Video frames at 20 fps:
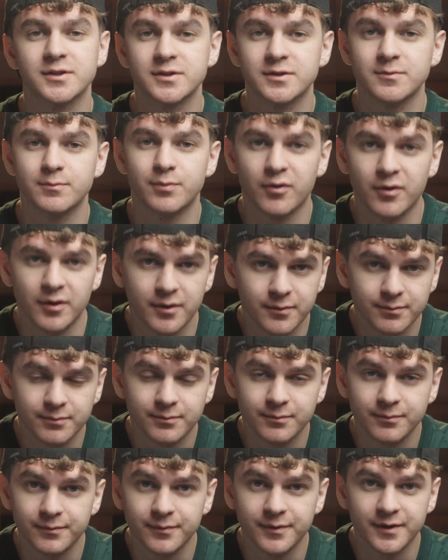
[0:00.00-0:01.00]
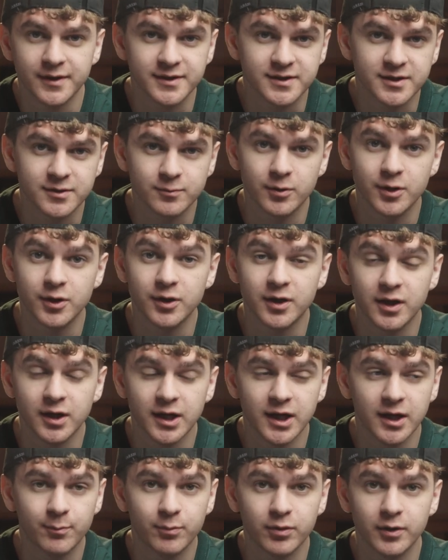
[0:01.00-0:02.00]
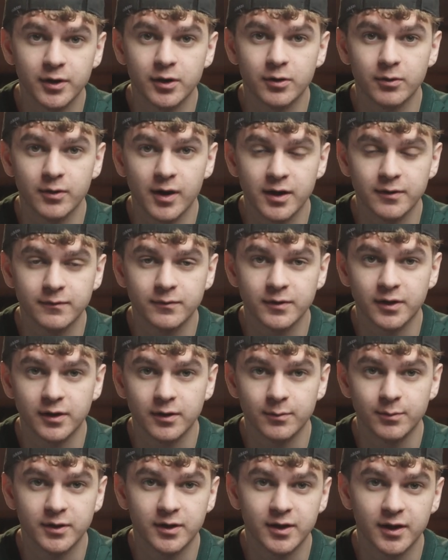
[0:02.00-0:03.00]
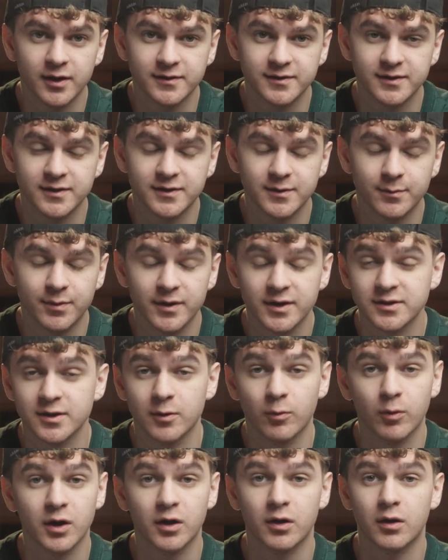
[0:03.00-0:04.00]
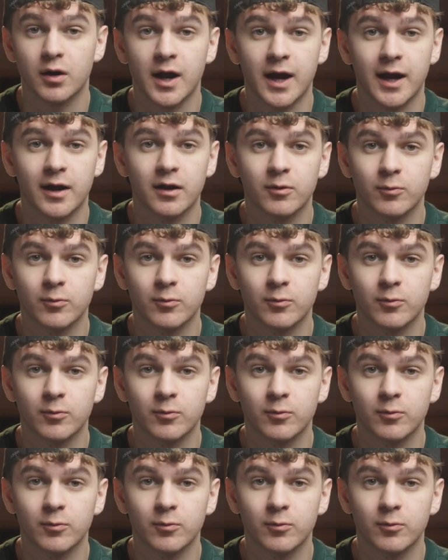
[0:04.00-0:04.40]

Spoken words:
is important. This is where you can get pretty creative with it because it depends on where you're at,